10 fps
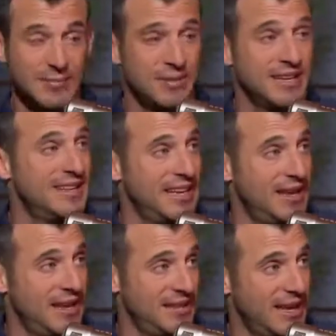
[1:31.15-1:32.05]
Same thing in
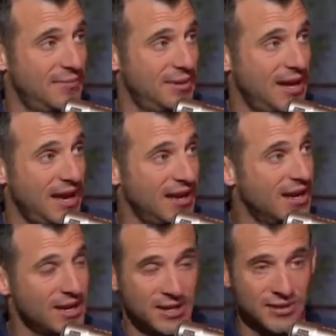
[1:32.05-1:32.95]
the
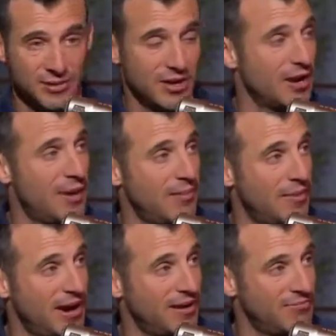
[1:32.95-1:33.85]
NBA. Don't talk
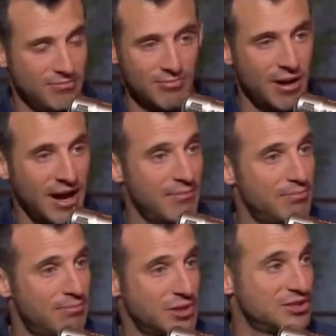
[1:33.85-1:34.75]
about my
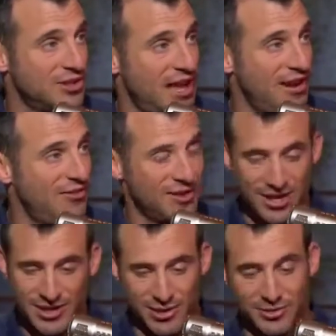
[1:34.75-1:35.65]
personal
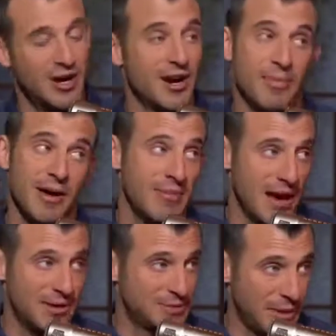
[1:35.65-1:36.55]
life. Don't talk
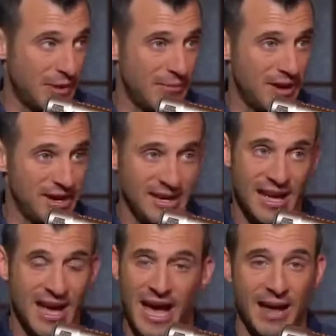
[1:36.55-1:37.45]
about how I spend my
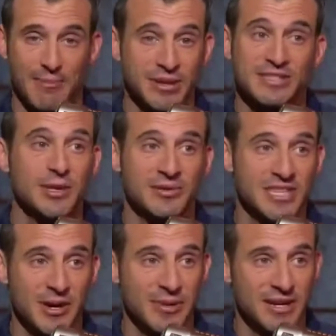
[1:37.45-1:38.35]
money. And please
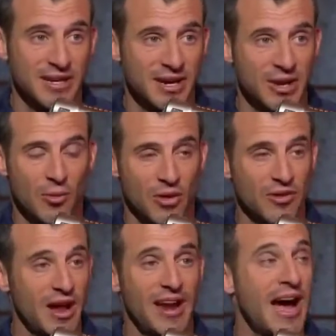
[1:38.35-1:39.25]
don't tell me
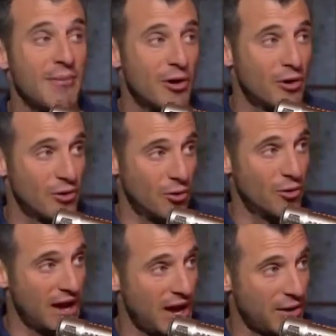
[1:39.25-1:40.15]
whether or not I'm
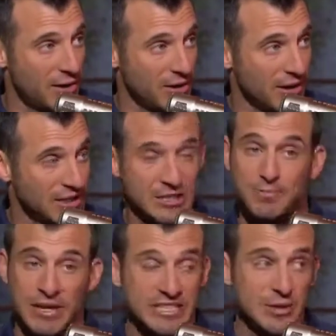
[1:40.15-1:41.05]
hurt or not hurt.
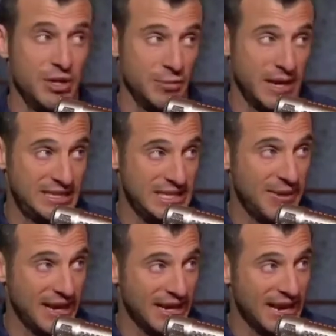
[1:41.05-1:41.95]
Especially when you're my
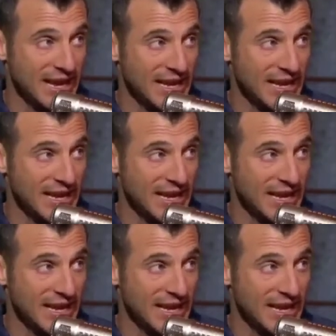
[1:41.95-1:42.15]
teammate.